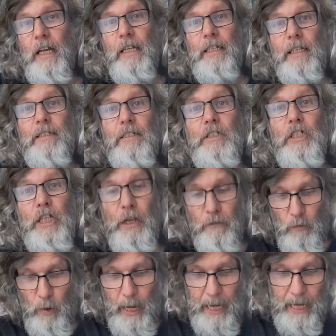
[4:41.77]
This is the
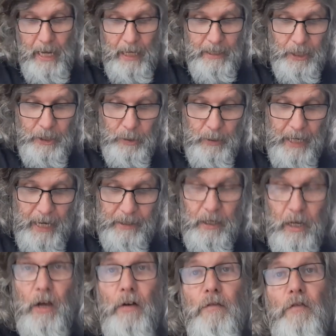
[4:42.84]
giveaway that you get
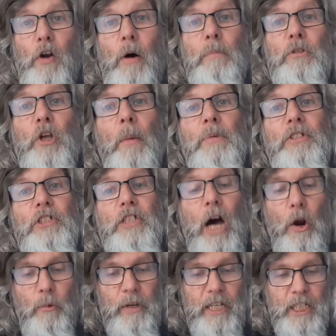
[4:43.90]
from Thomas's
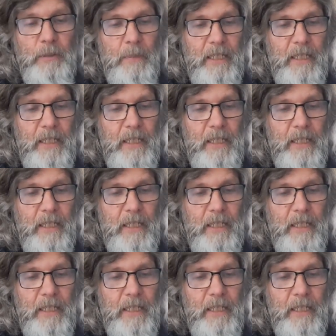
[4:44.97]
Tarot Readings.